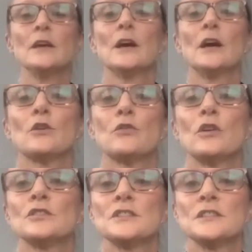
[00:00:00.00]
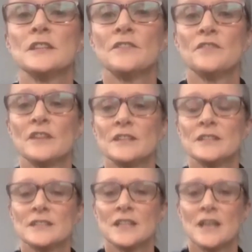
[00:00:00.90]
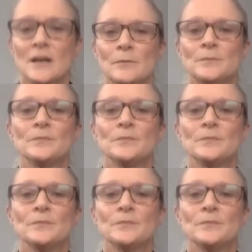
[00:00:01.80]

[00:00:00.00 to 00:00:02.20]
across to different um,